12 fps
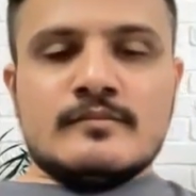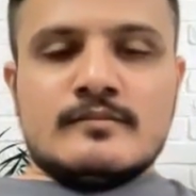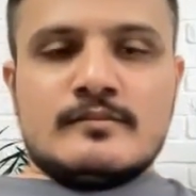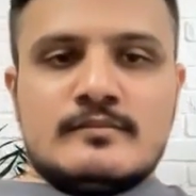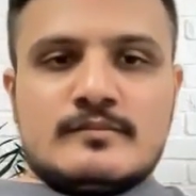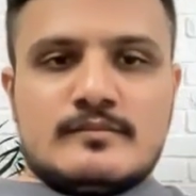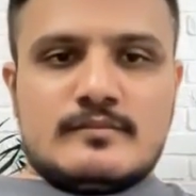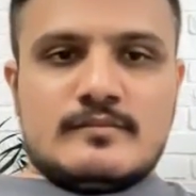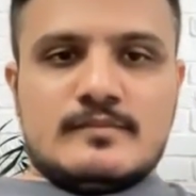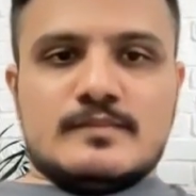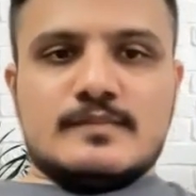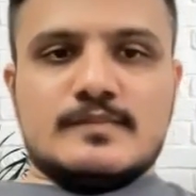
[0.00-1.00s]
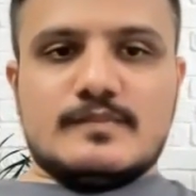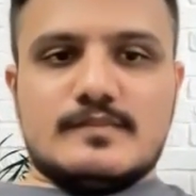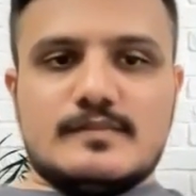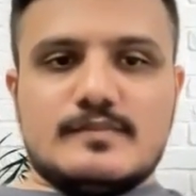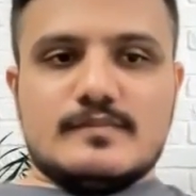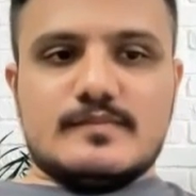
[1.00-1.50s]

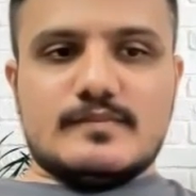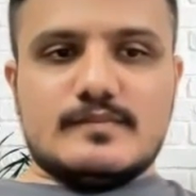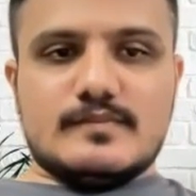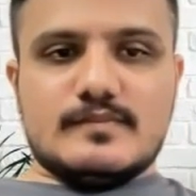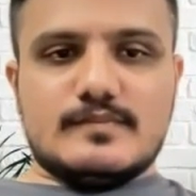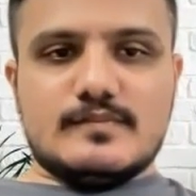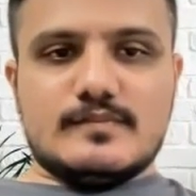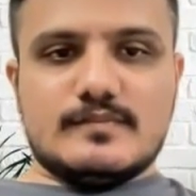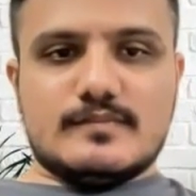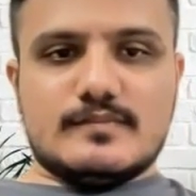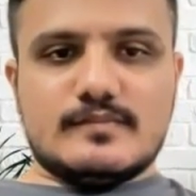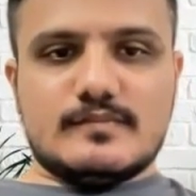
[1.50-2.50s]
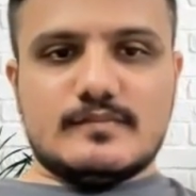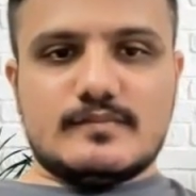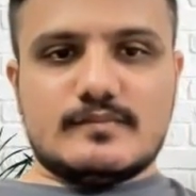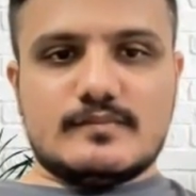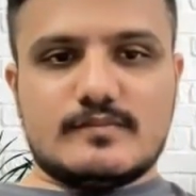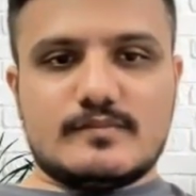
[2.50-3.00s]

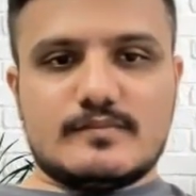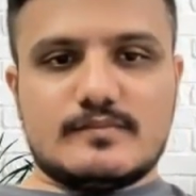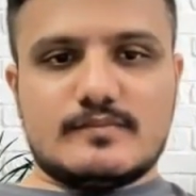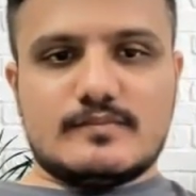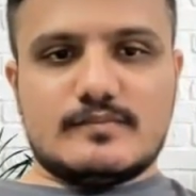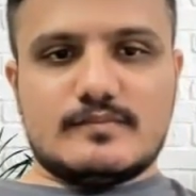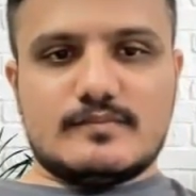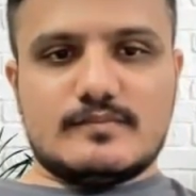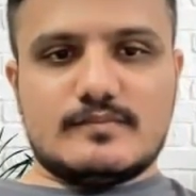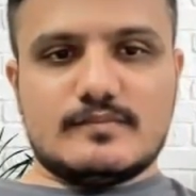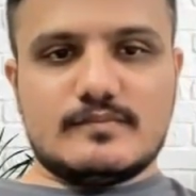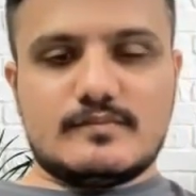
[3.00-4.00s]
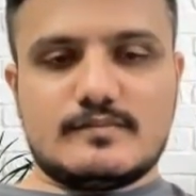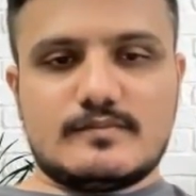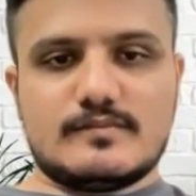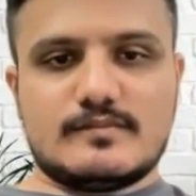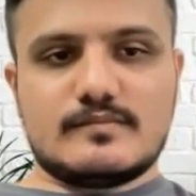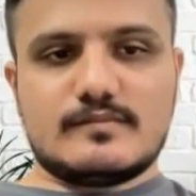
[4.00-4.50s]

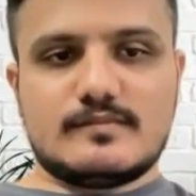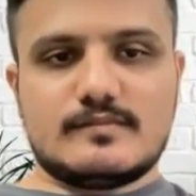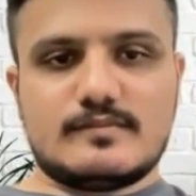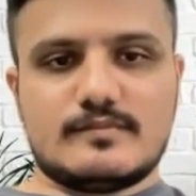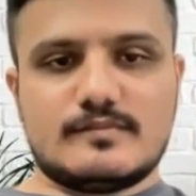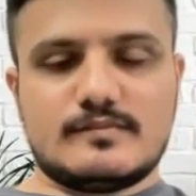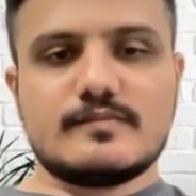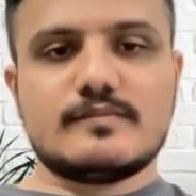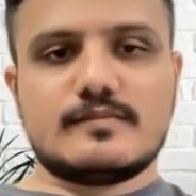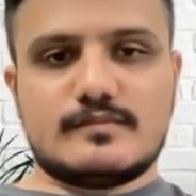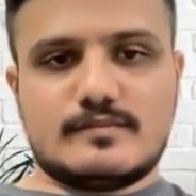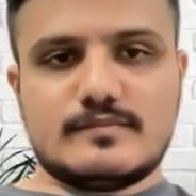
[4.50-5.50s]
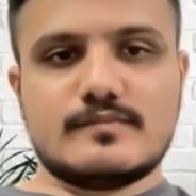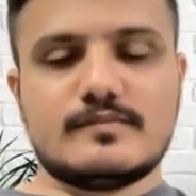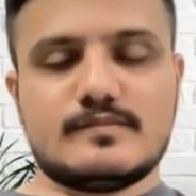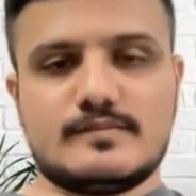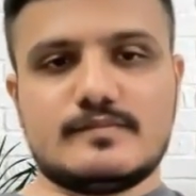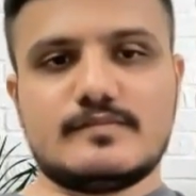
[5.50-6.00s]

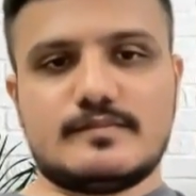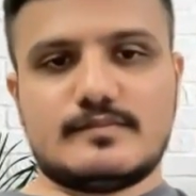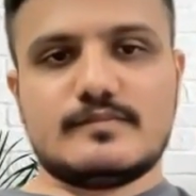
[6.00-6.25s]
[no speech]